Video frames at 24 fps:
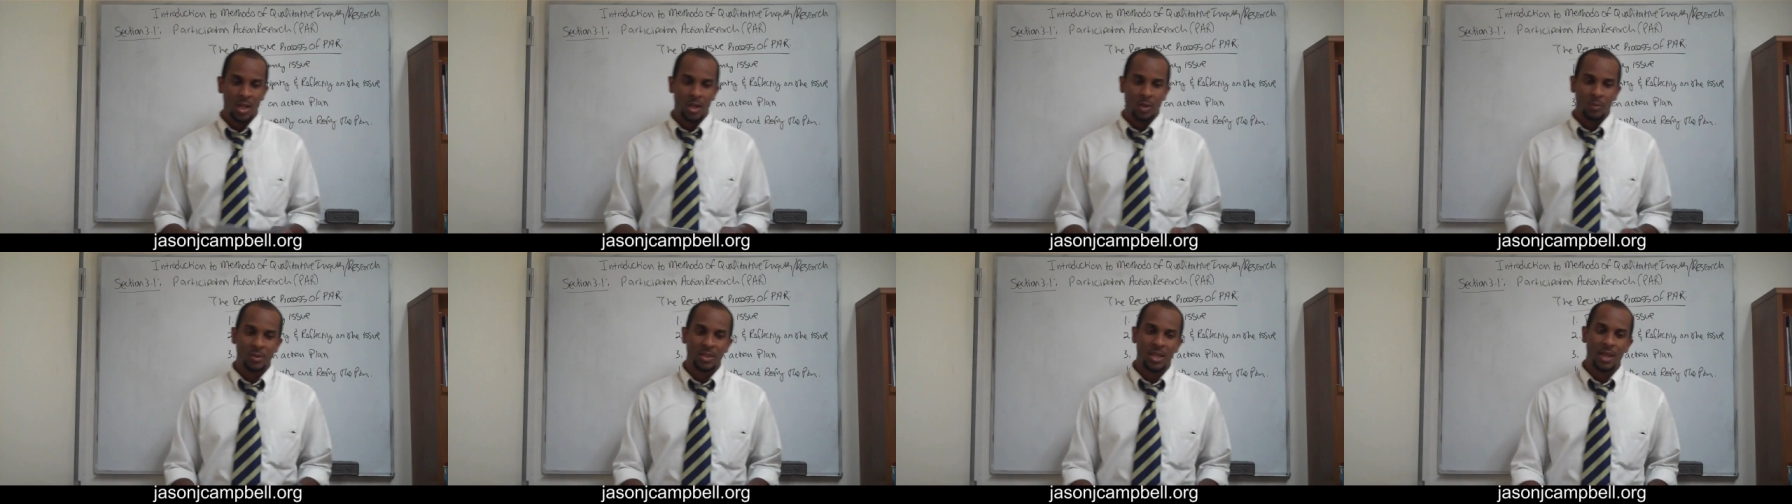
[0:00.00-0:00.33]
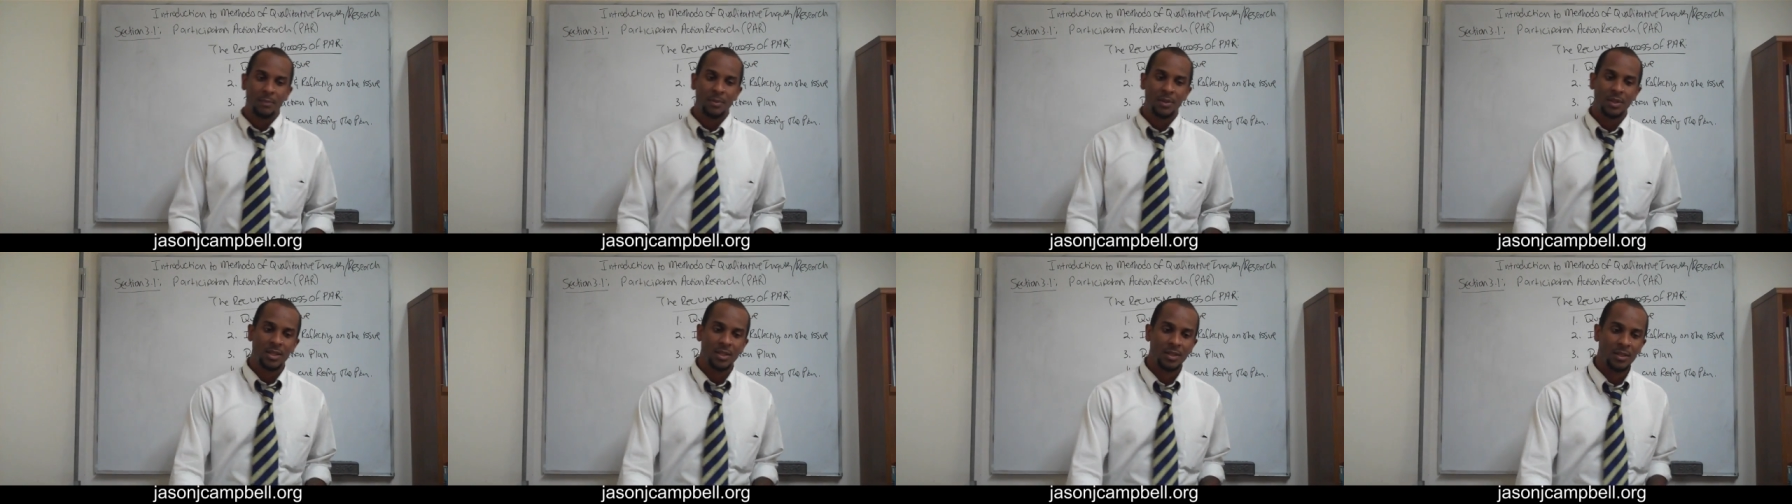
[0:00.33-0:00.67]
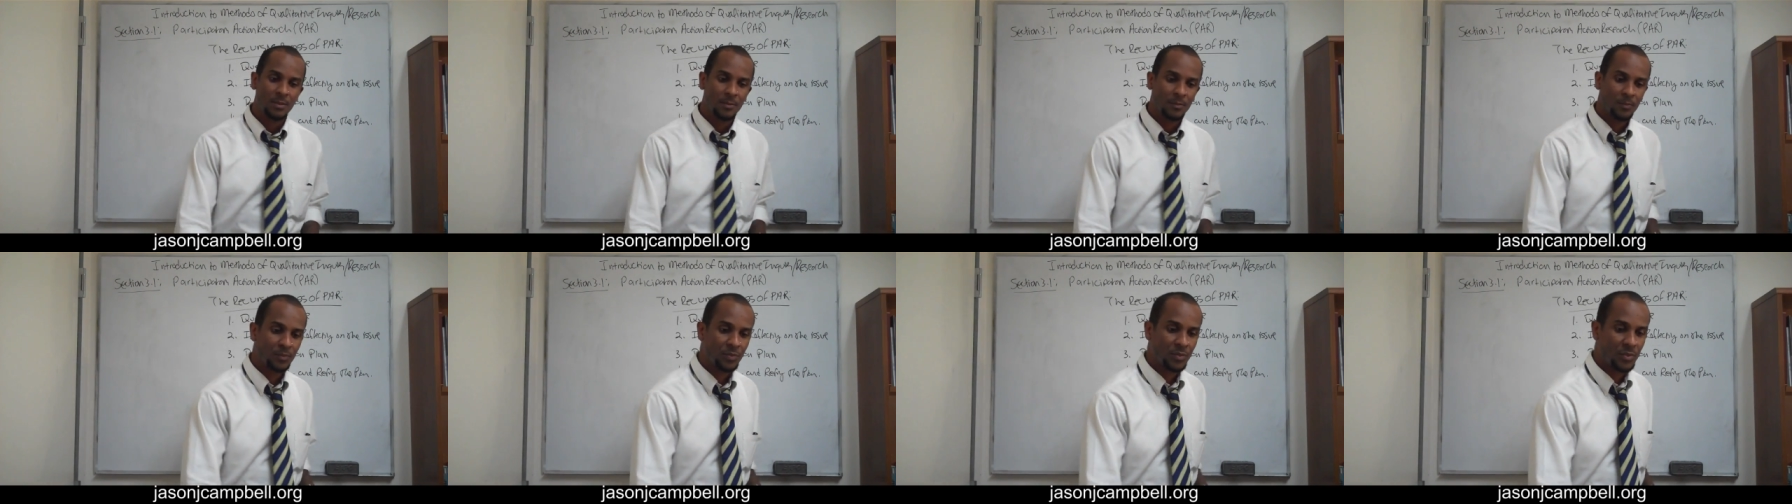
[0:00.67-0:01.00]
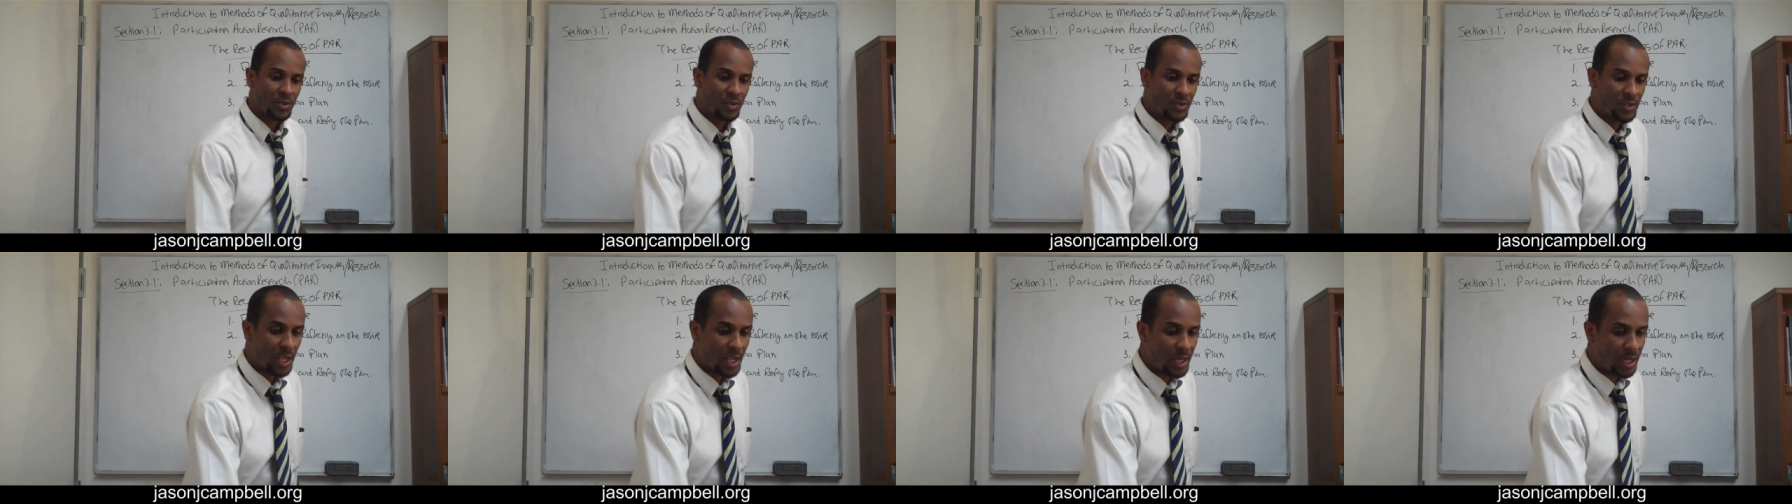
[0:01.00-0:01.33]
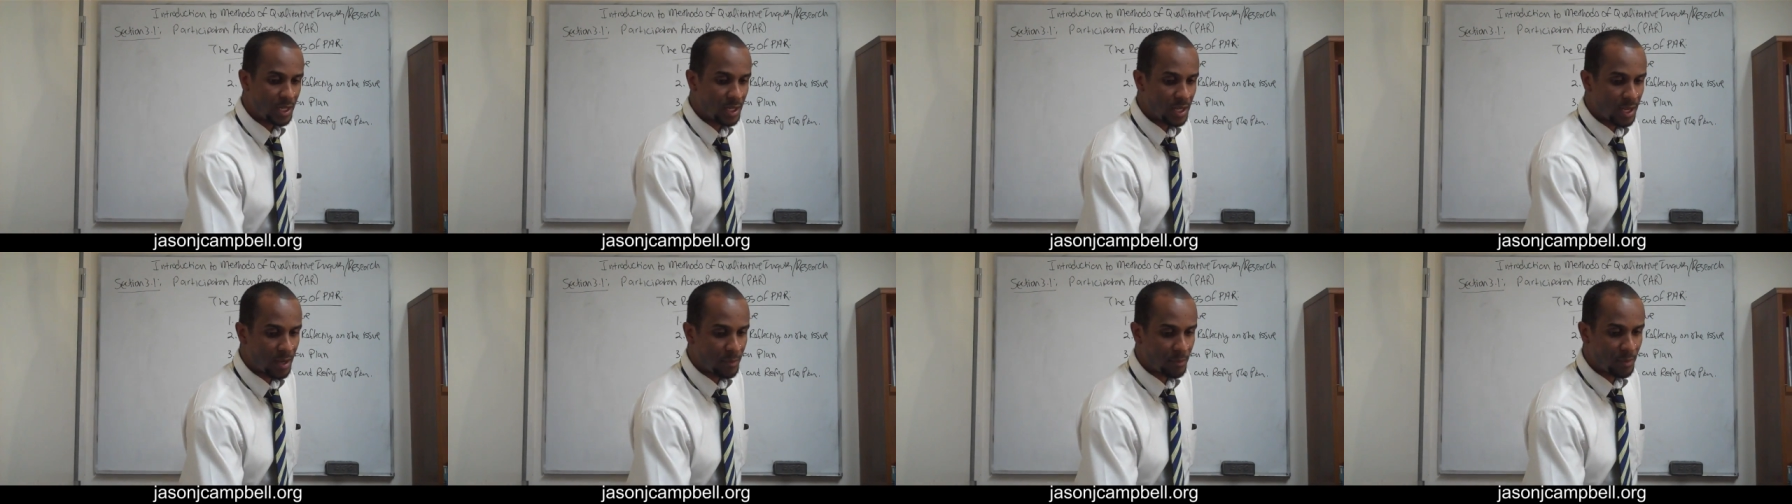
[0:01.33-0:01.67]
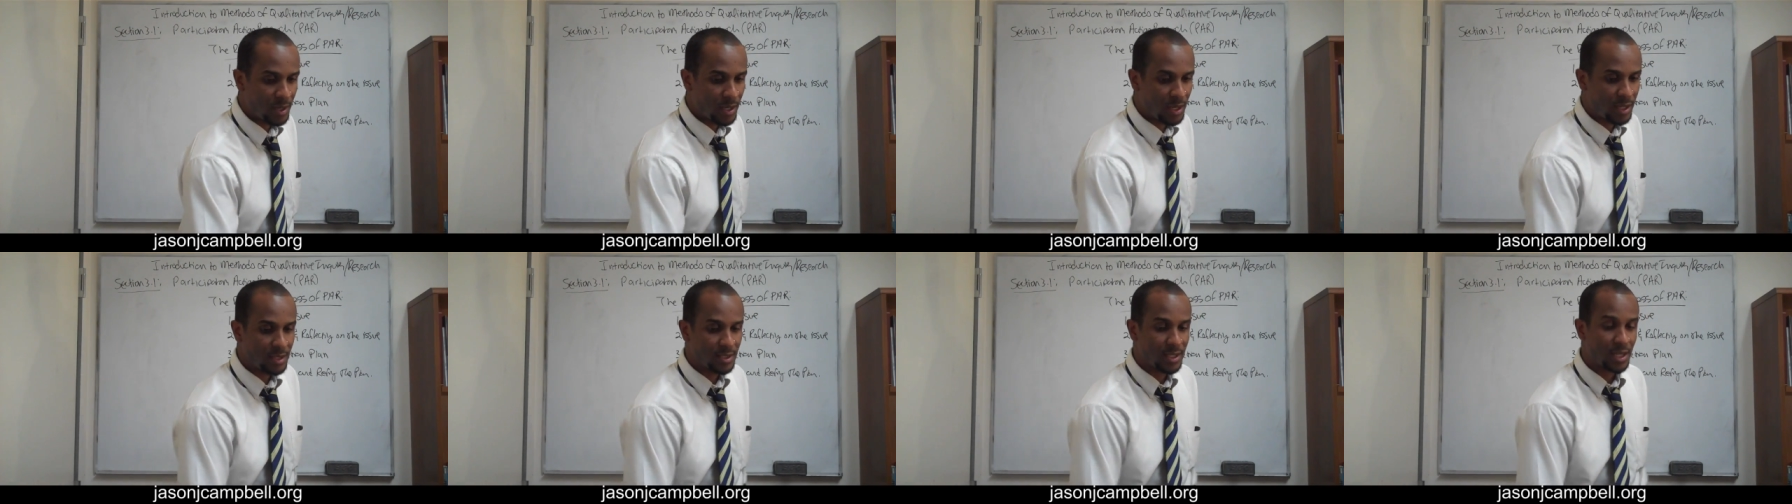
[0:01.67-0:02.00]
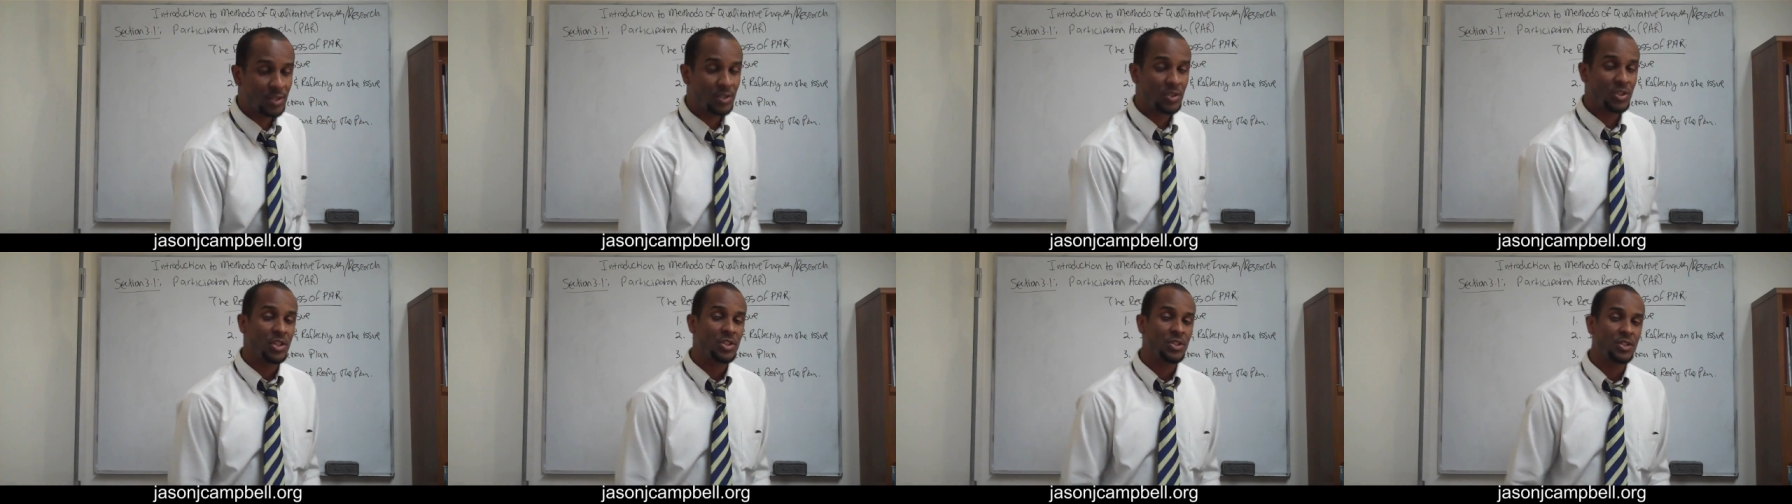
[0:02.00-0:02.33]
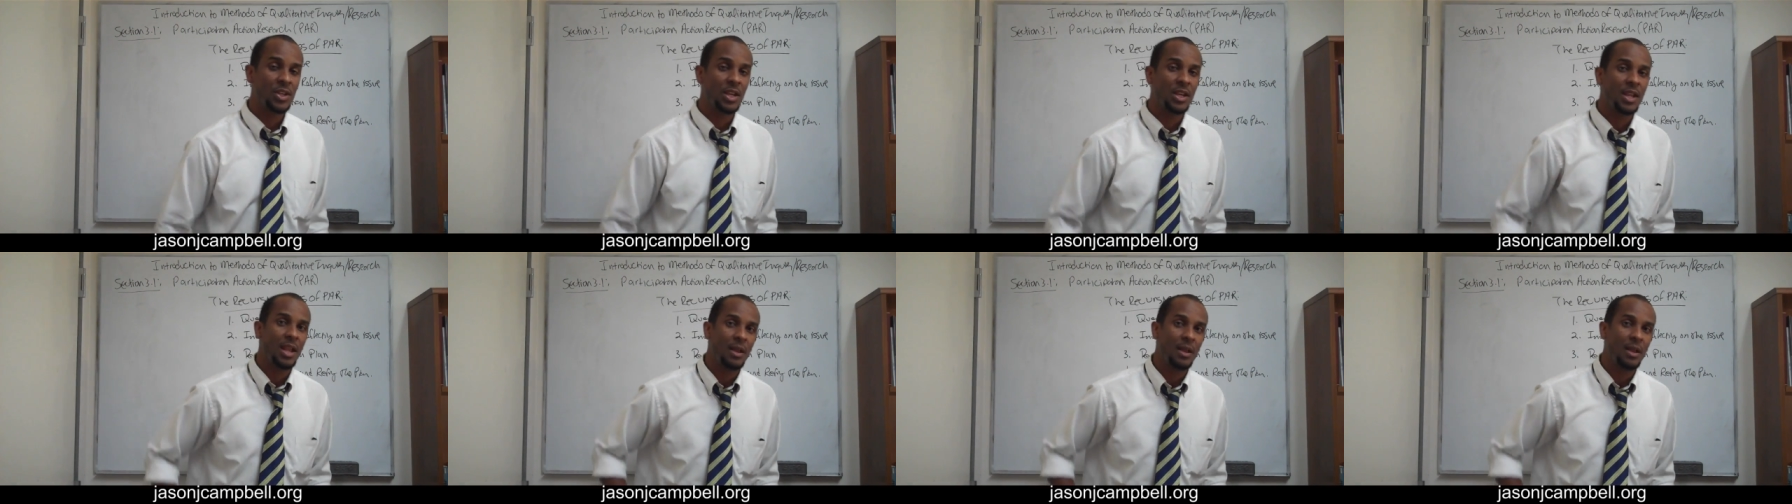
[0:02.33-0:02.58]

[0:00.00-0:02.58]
With that being stated, I'm uh, Dr. Jason J.